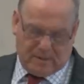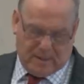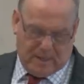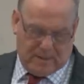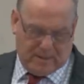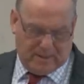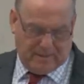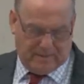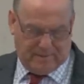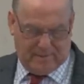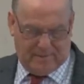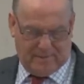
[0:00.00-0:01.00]
like
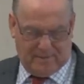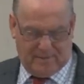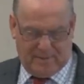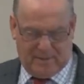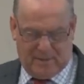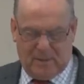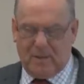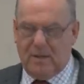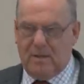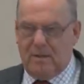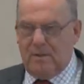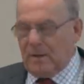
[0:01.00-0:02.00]
this:
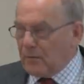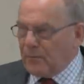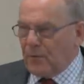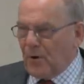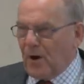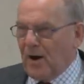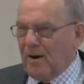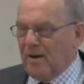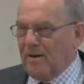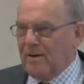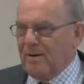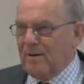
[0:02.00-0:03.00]
"Therefore,
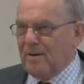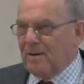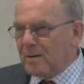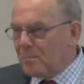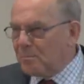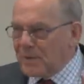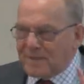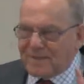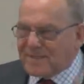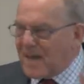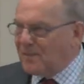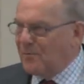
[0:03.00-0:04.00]
be
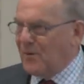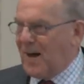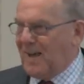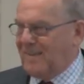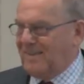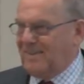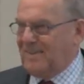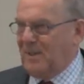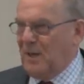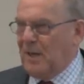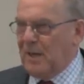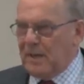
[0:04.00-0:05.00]
steadfast,
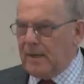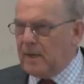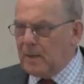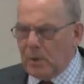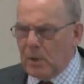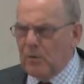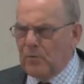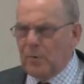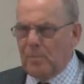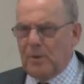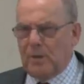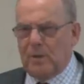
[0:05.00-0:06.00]

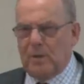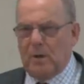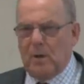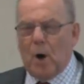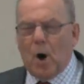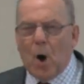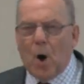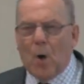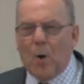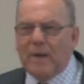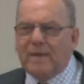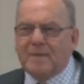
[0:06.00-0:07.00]
immovable,
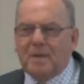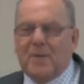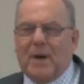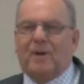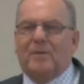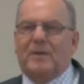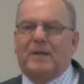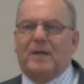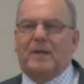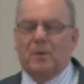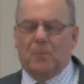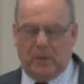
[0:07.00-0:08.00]
always abounding
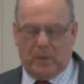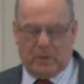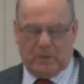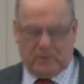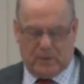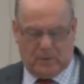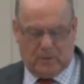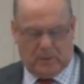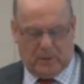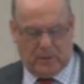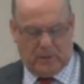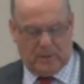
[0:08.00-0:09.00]
in the work of the
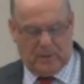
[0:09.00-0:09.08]
Lord,